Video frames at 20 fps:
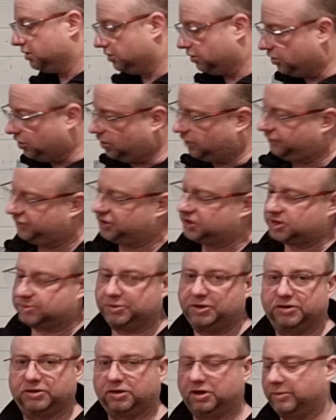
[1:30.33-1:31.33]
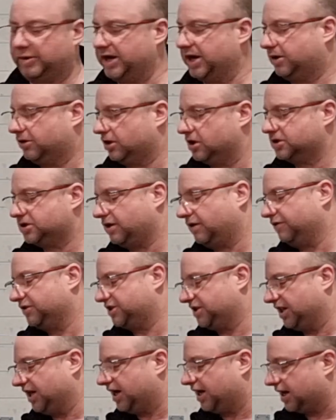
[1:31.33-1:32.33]
Lovely and smooth all the way across.
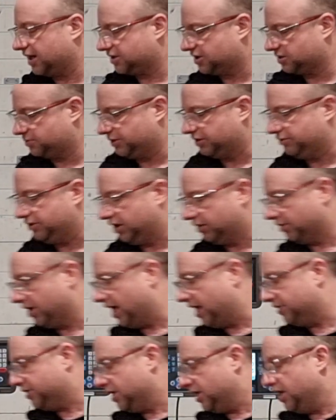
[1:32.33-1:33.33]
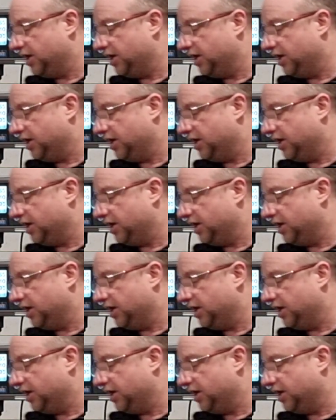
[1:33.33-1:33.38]
Obviously that axis has been reground.